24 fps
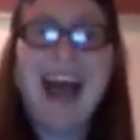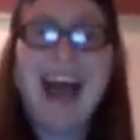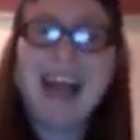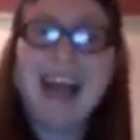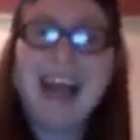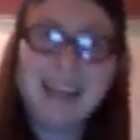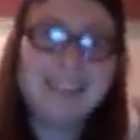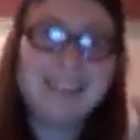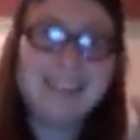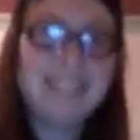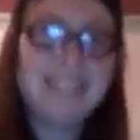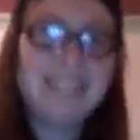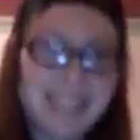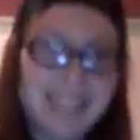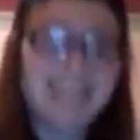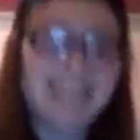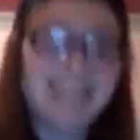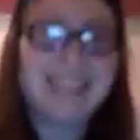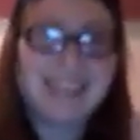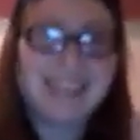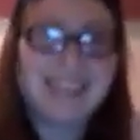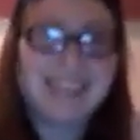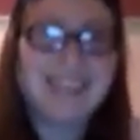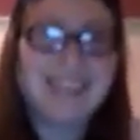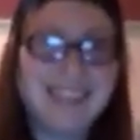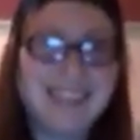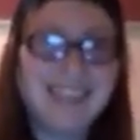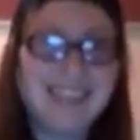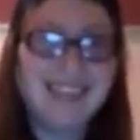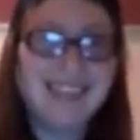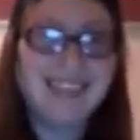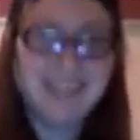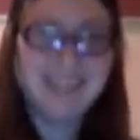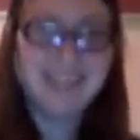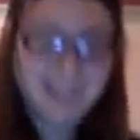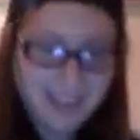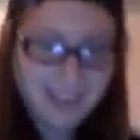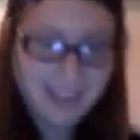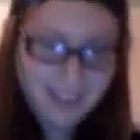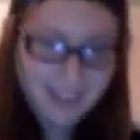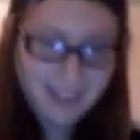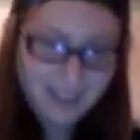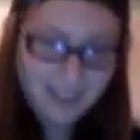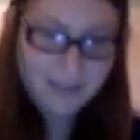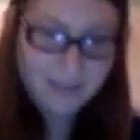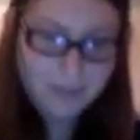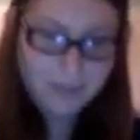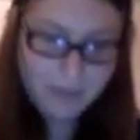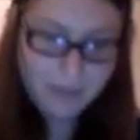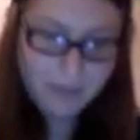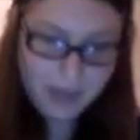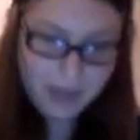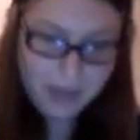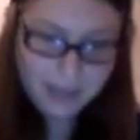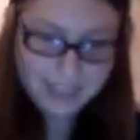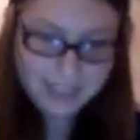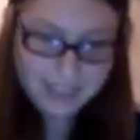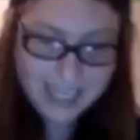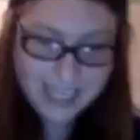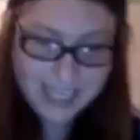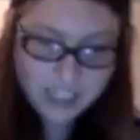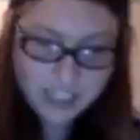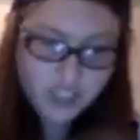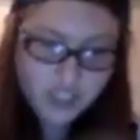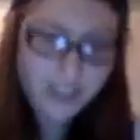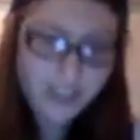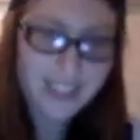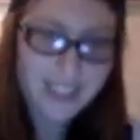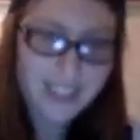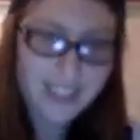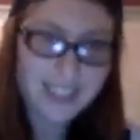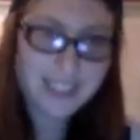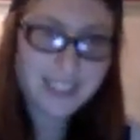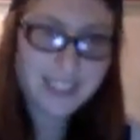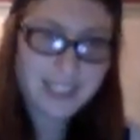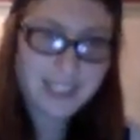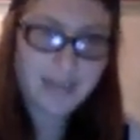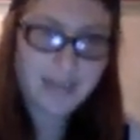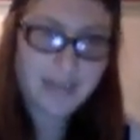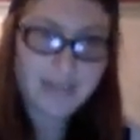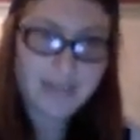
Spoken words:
I suck. Tetris.